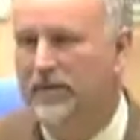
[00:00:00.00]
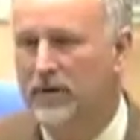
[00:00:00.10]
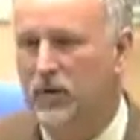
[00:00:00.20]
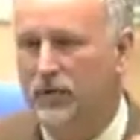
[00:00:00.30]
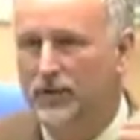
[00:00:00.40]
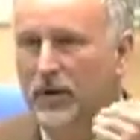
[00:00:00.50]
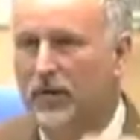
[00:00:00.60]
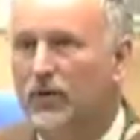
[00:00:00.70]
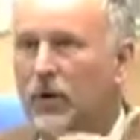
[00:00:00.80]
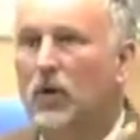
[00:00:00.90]
because we
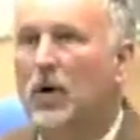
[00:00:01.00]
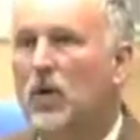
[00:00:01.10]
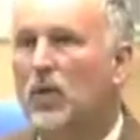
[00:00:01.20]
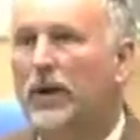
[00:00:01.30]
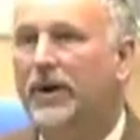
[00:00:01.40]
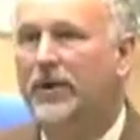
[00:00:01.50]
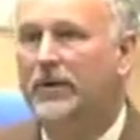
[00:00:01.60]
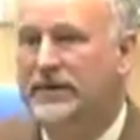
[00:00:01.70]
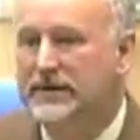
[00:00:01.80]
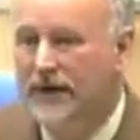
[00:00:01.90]
don't know whether there
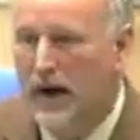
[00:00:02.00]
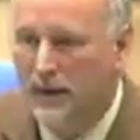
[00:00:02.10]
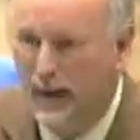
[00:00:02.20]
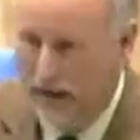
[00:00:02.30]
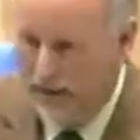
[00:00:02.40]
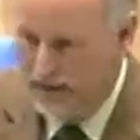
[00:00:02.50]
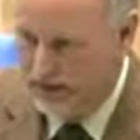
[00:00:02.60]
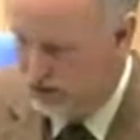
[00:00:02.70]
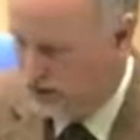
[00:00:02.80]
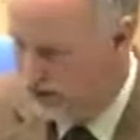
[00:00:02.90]
is an upper
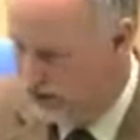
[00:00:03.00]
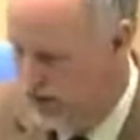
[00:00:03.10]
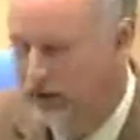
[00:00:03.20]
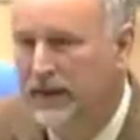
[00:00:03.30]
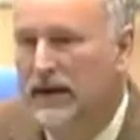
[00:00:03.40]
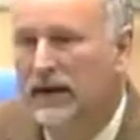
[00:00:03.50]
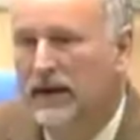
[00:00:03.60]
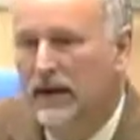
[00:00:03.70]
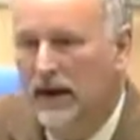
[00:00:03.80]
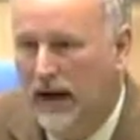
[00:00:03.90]
limit to the human
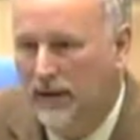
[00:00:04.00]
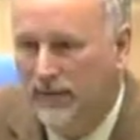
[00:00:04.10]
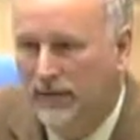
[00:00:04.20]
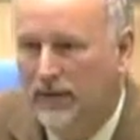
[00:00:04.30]
life